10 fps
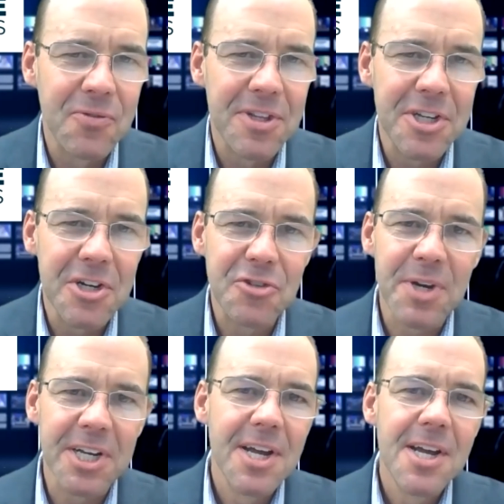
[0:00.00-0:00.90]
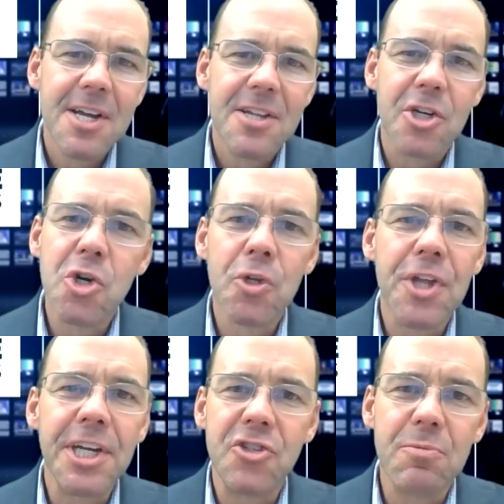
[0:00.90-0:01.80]
years, but the cool
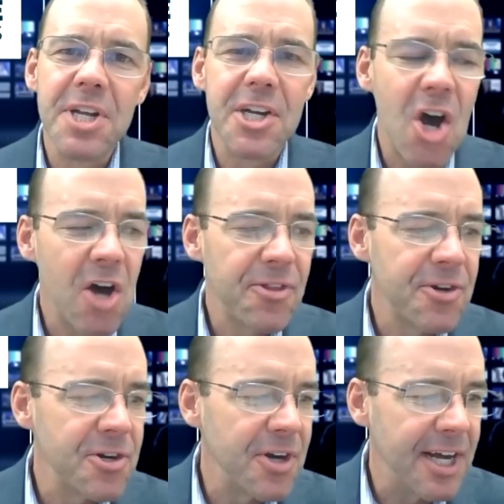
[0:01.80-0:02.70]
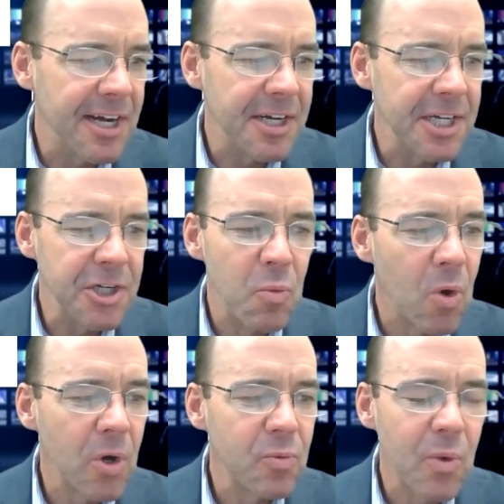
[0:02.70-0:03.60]
thing is you've been an author, an
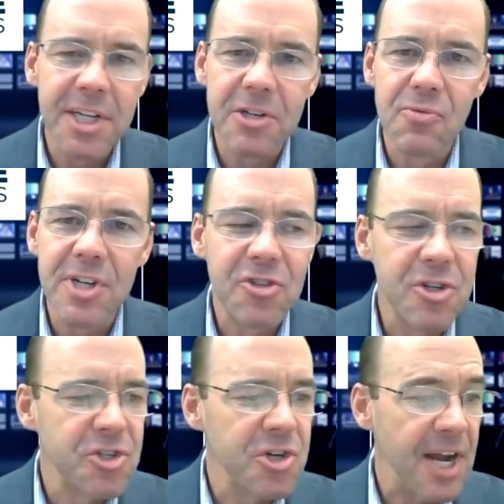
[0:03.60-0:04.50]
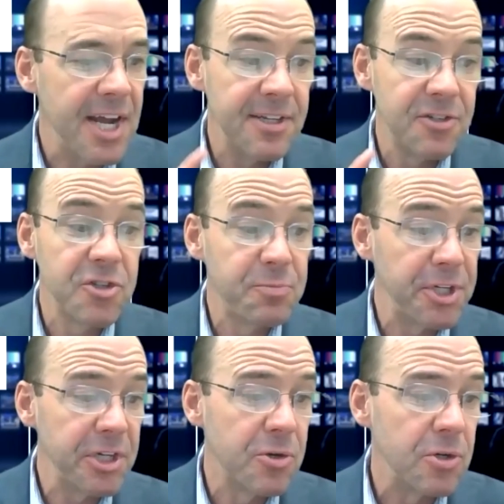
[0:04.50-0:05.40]
award-winning researcher, and this is pretty
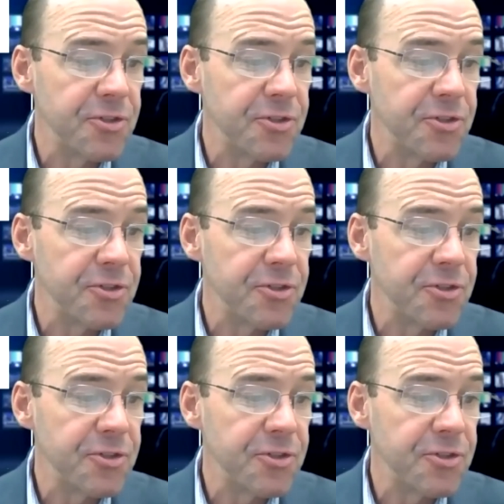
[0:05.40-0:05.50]
cool. So